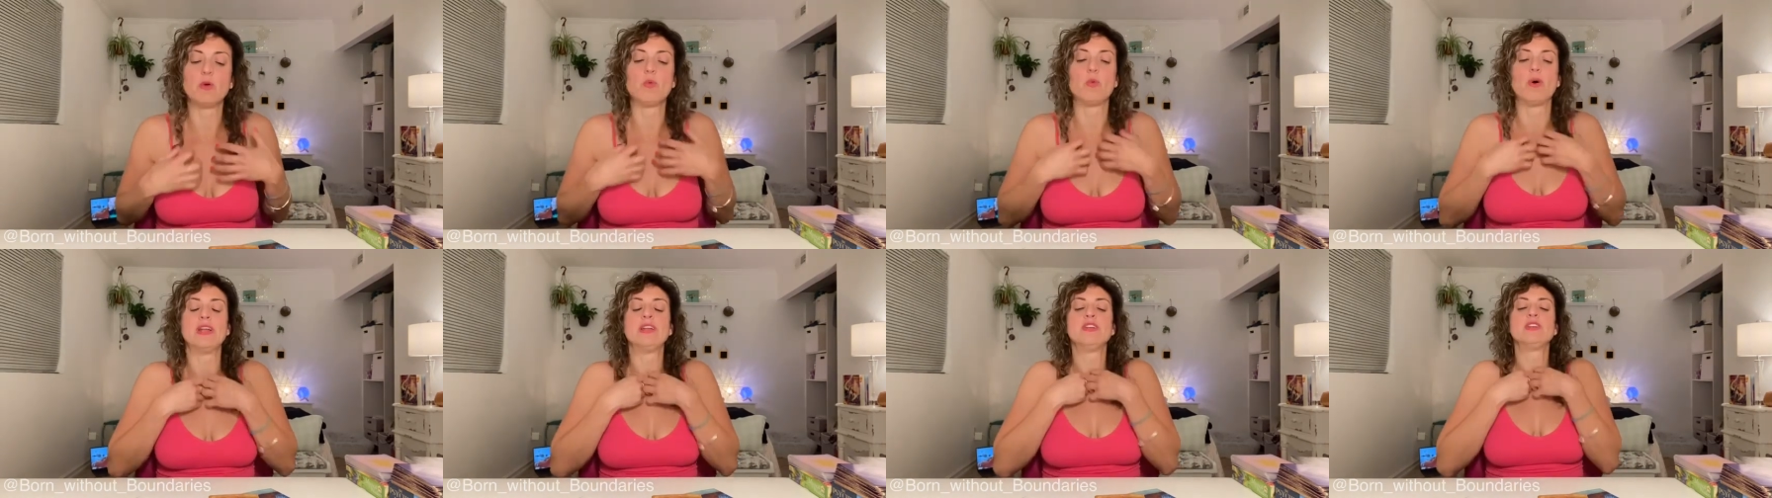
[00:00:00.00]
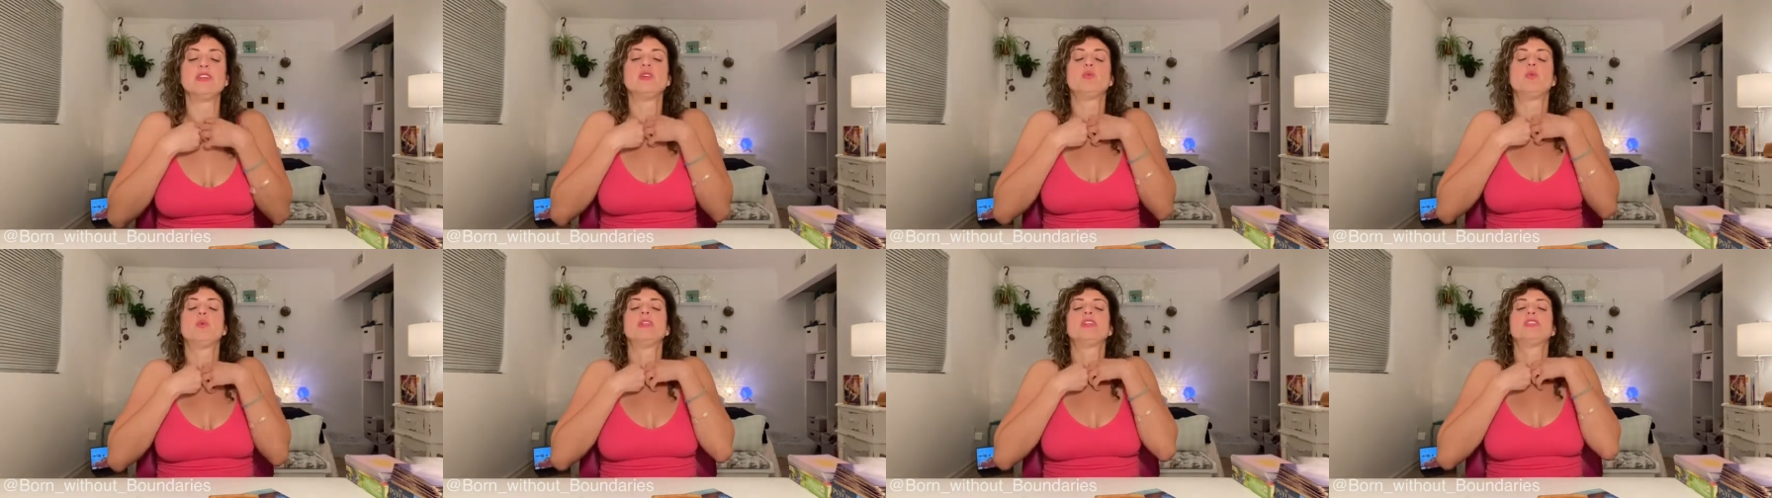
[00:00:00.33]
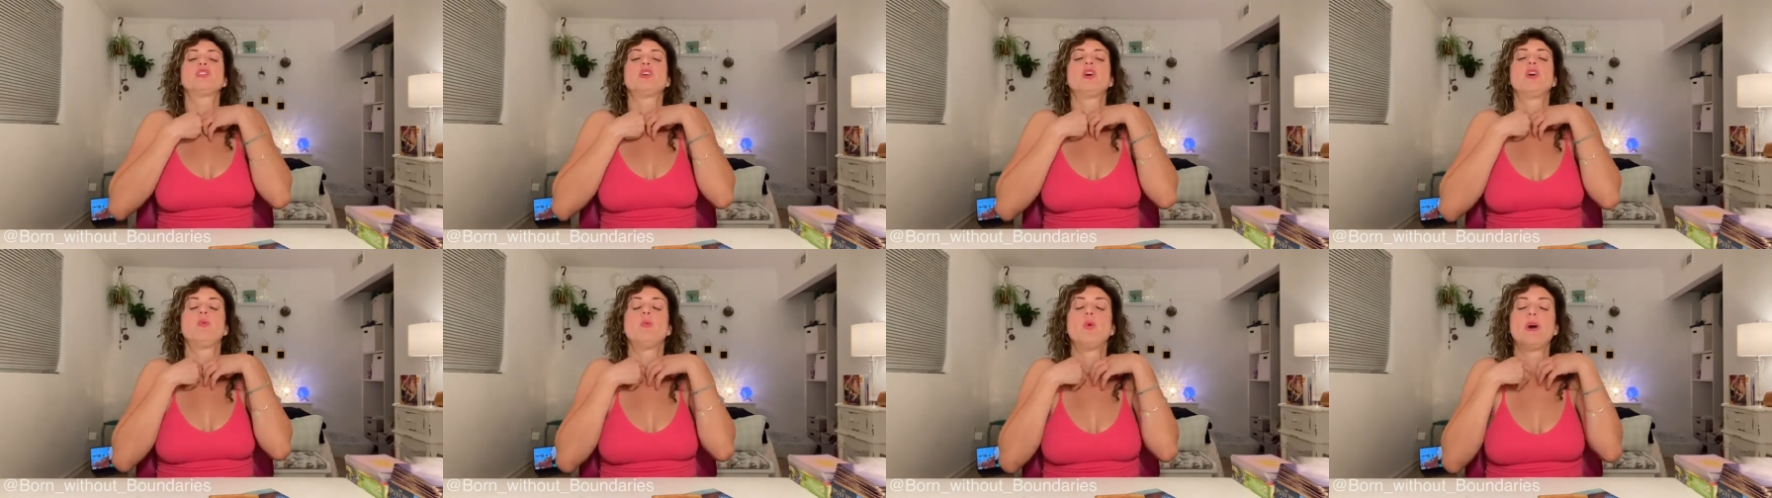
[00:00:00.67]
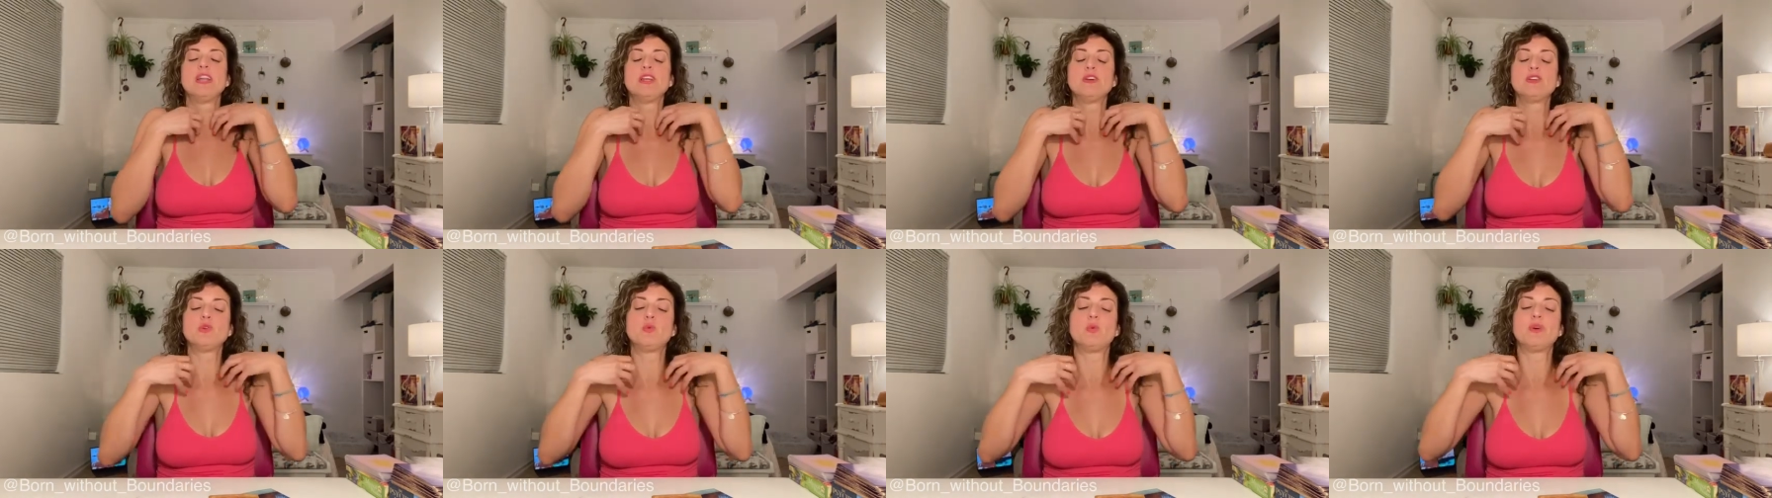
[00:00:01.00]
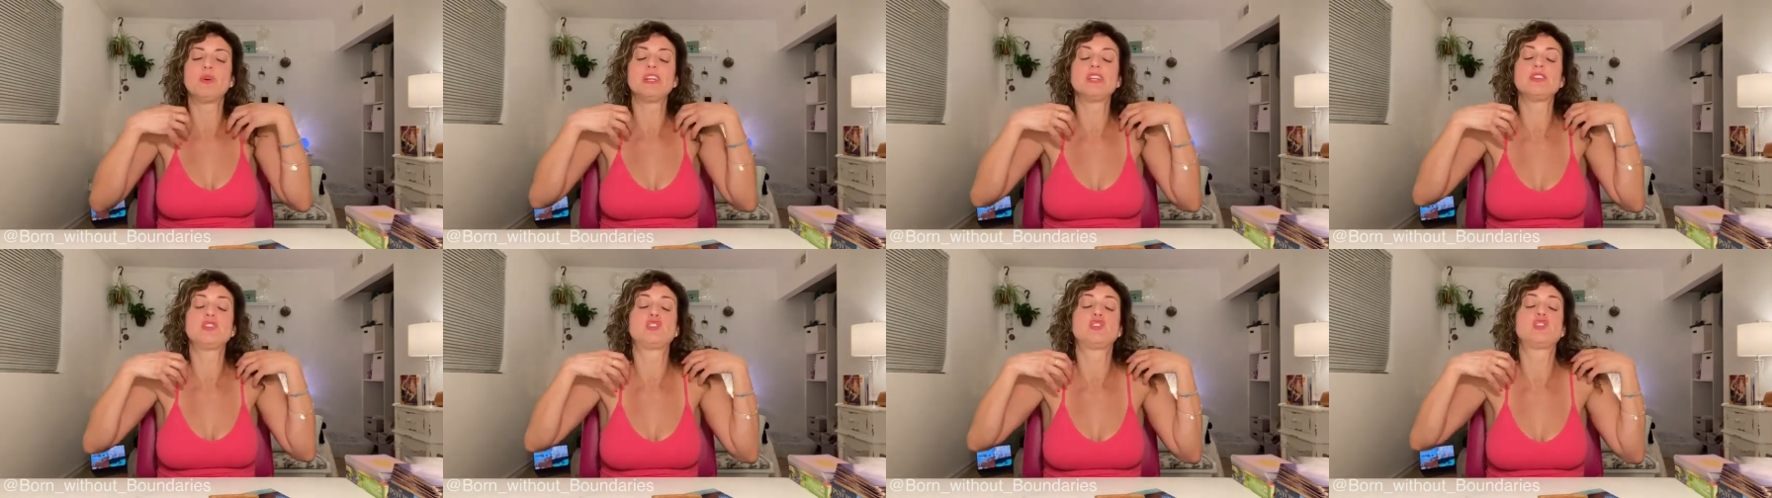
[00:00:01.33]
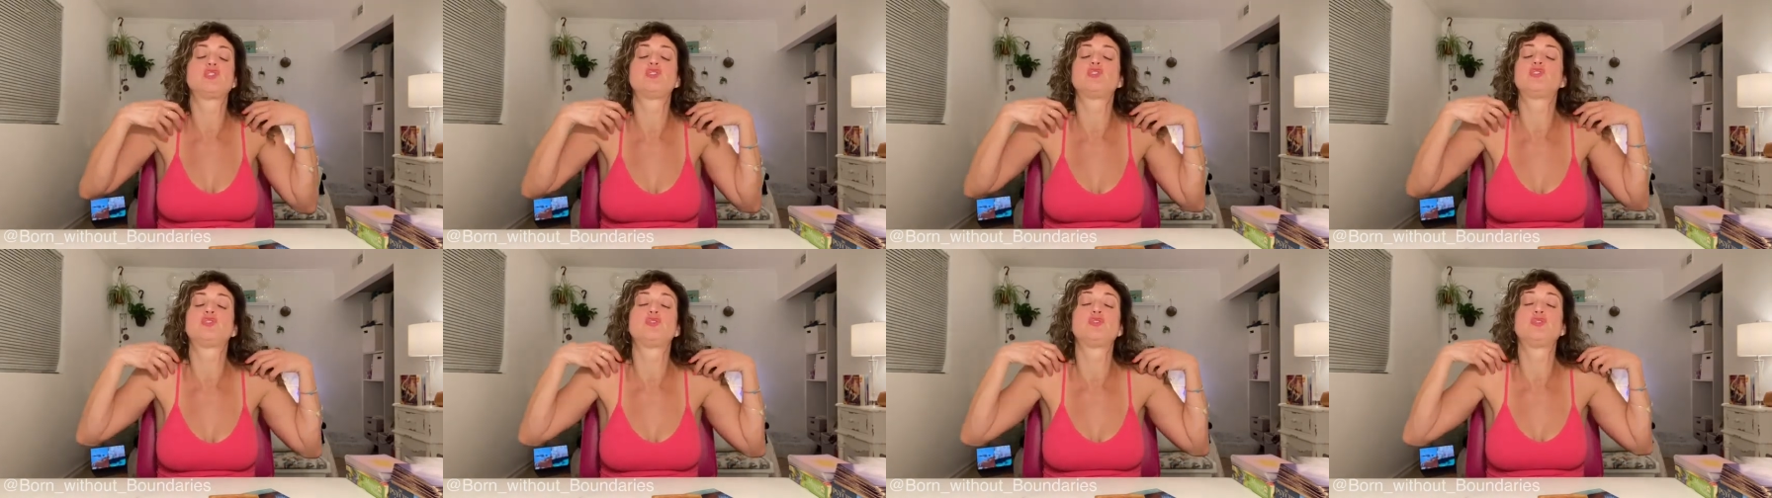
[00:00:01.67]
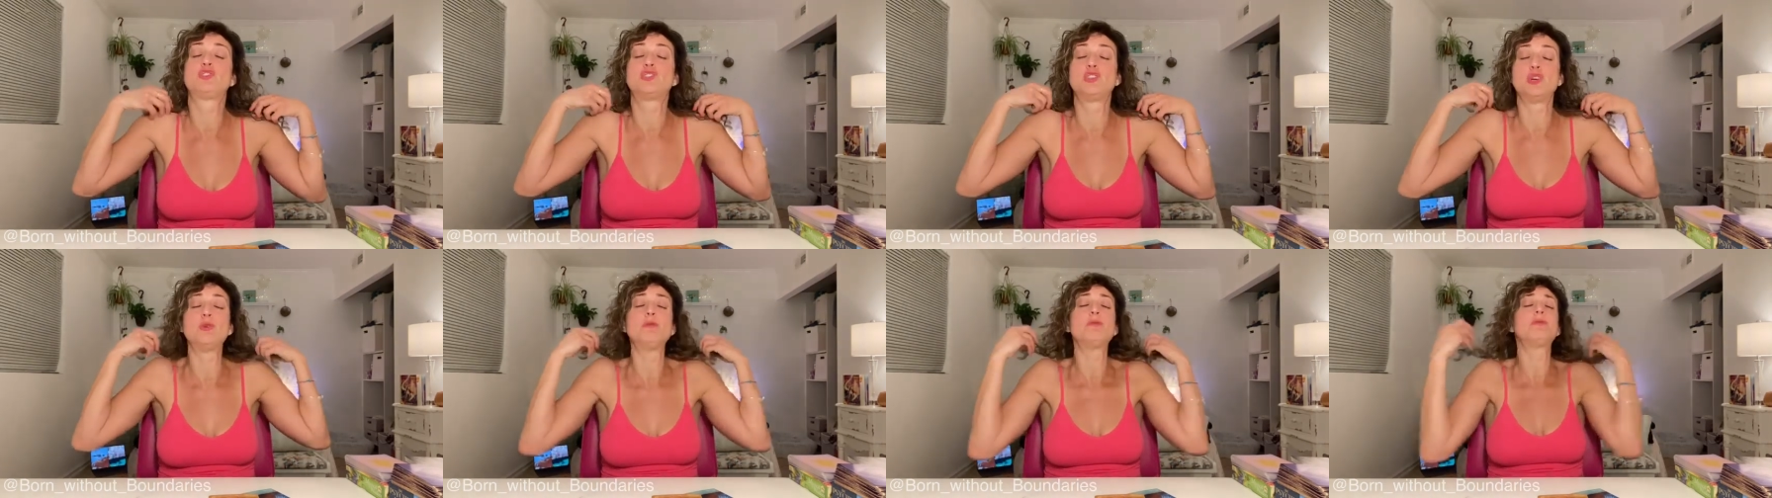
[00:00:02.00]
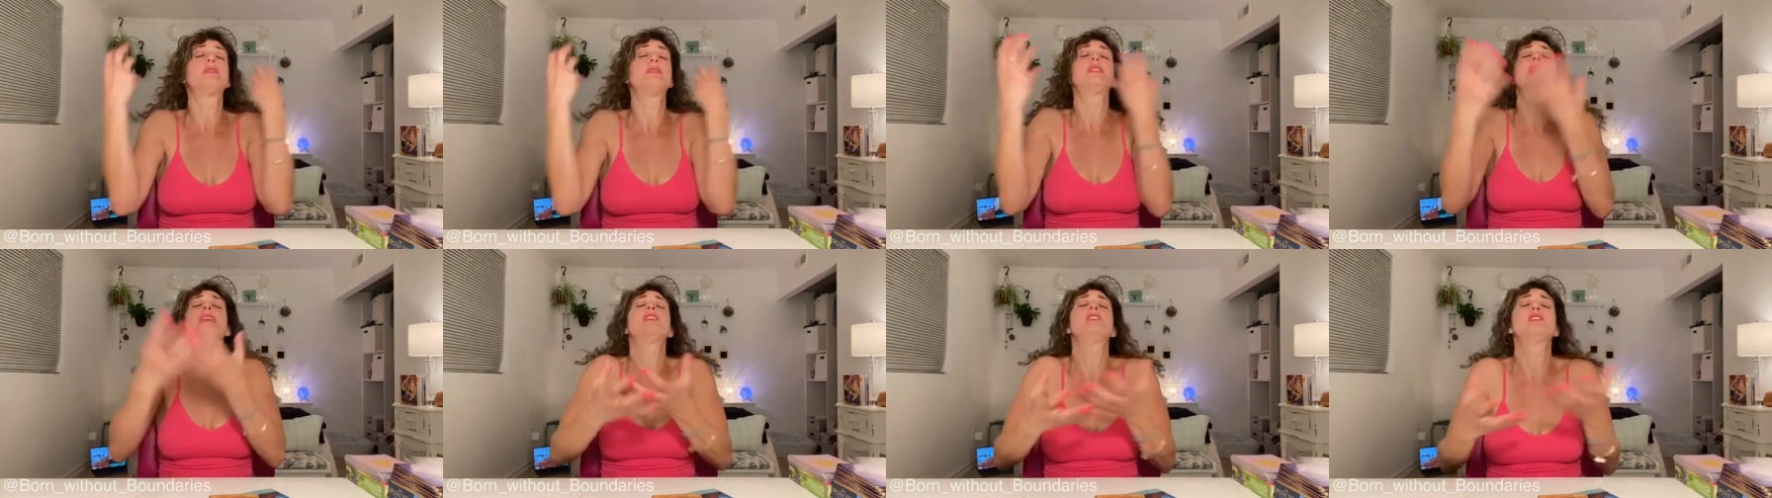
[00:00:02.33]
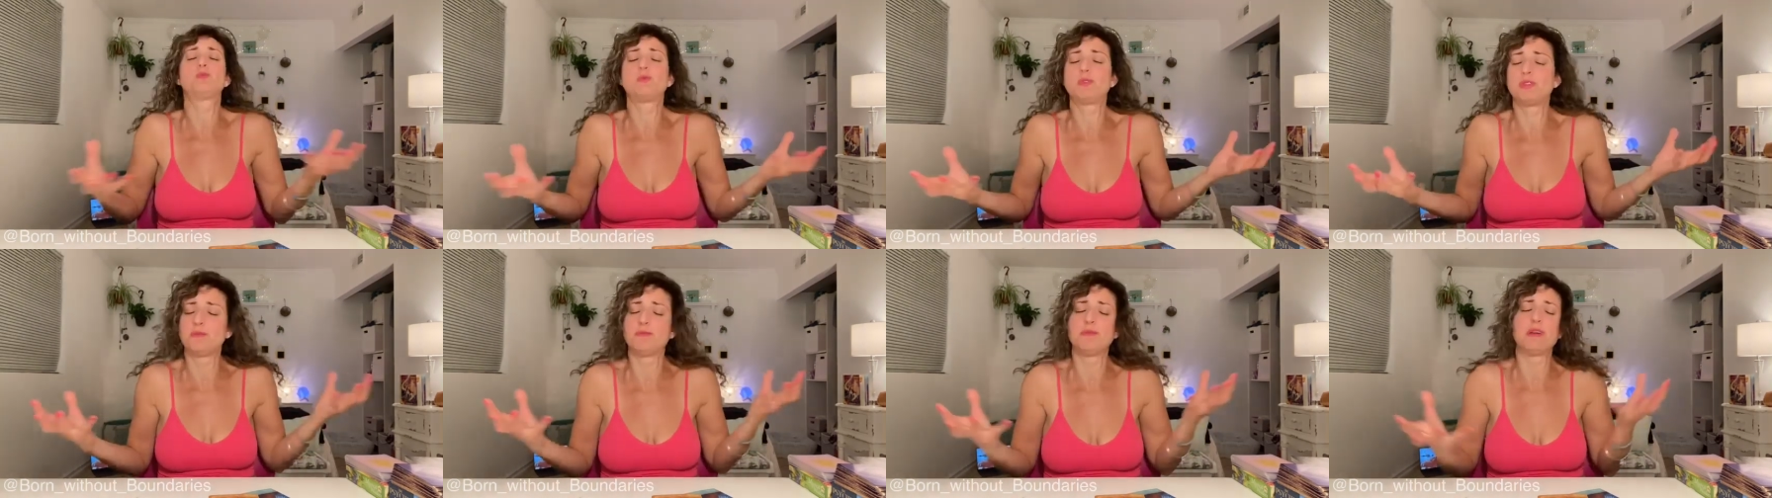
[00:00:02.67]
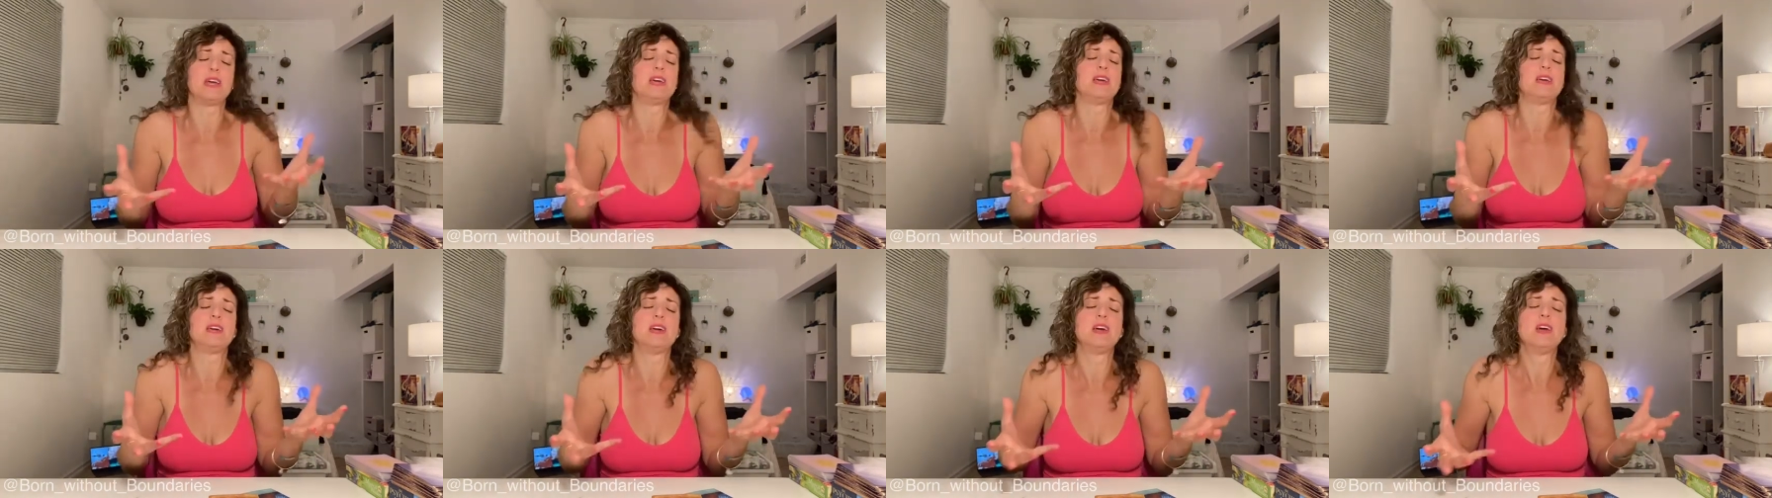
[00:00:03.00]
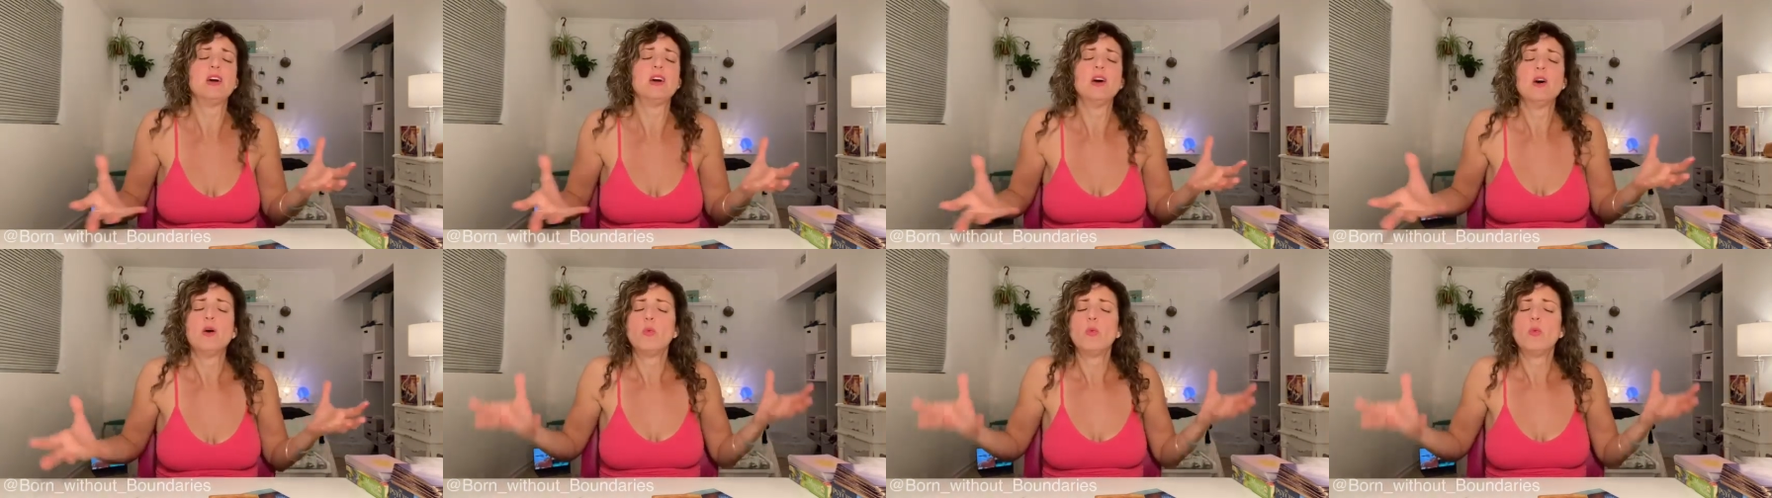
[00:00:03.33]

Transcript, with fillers: Why don't you want to, why don't you want to do things with me?